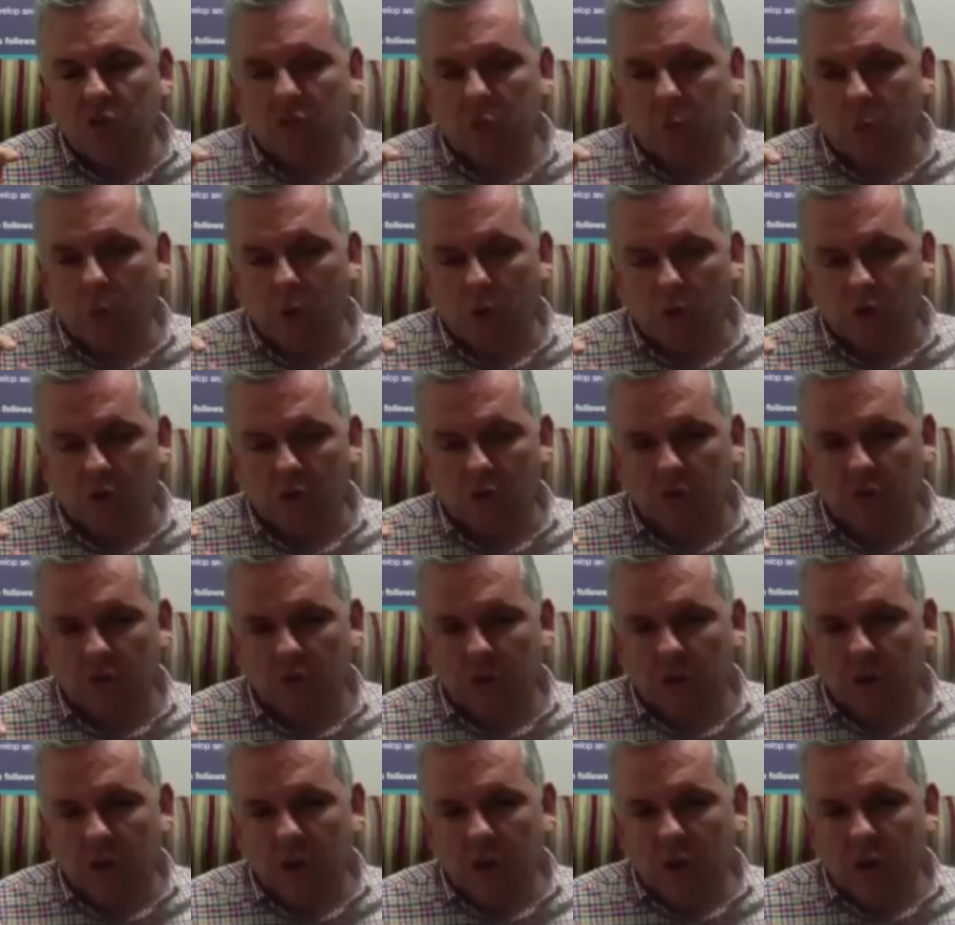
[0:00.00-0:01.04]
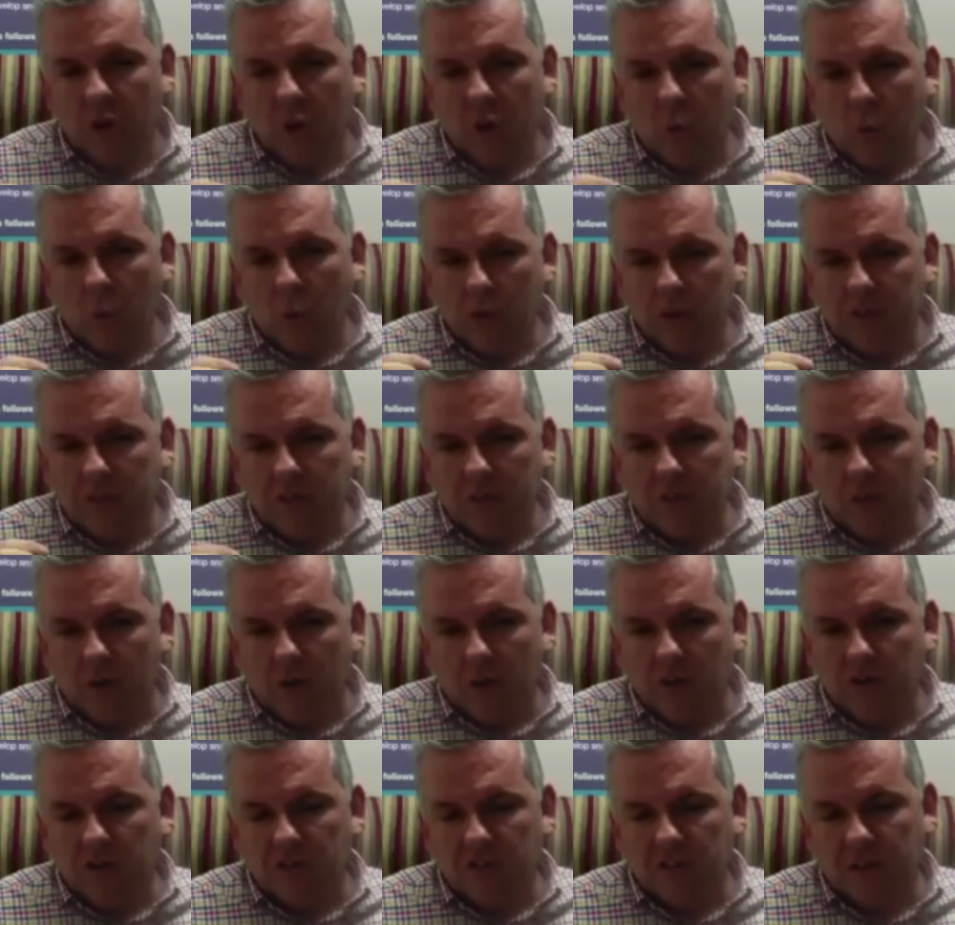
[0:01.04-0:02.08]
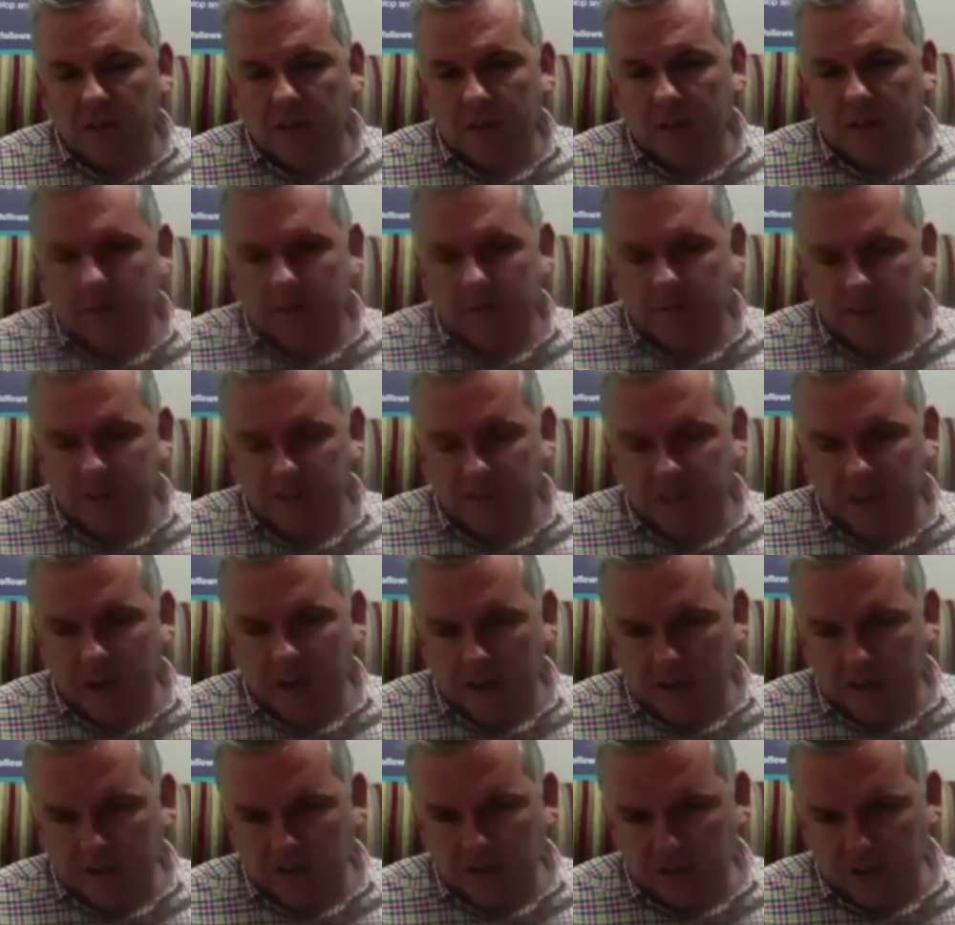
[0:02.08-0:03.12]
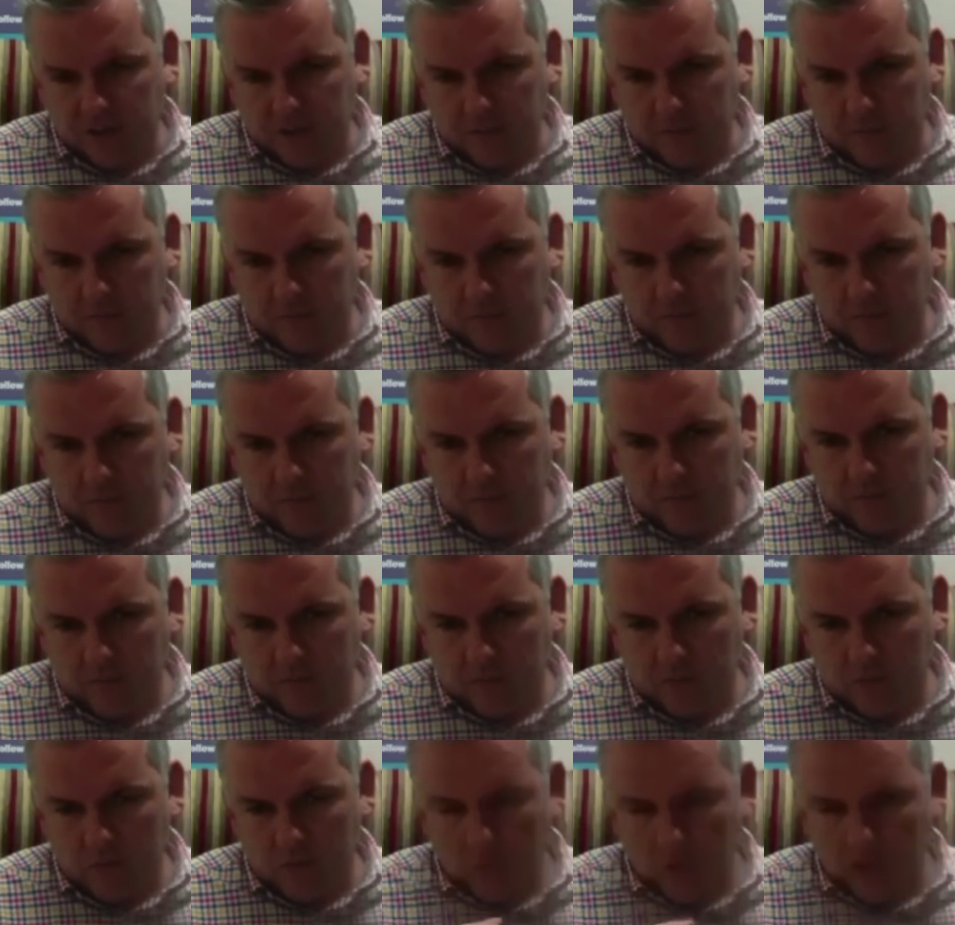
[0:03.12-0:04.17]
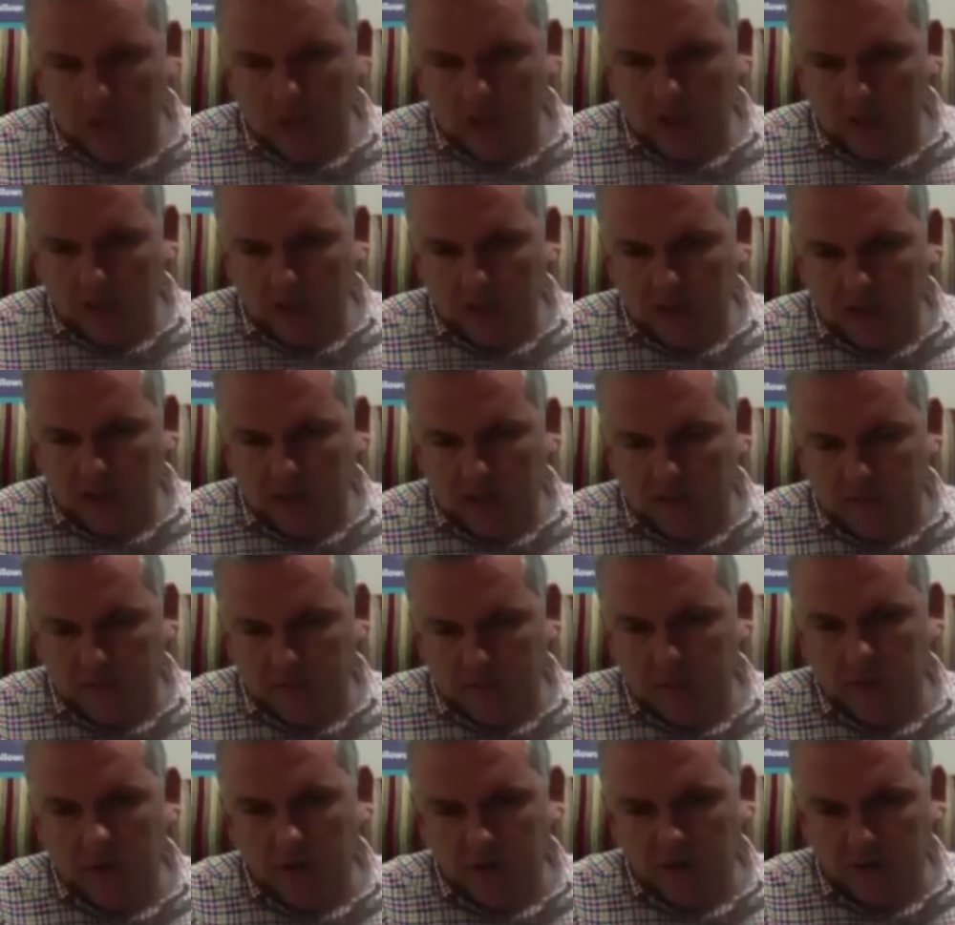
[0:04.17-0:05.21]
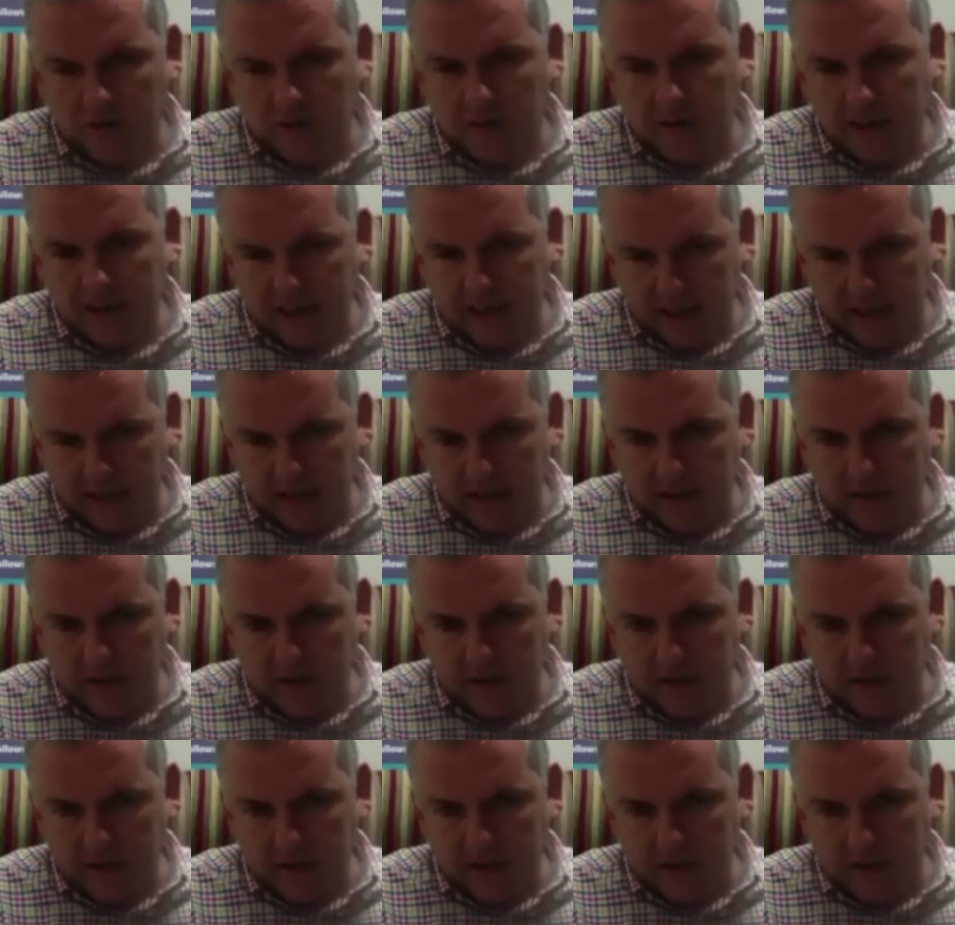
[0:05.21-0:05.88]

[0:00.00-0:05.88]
work with dorsal physiology. Really kind of important again.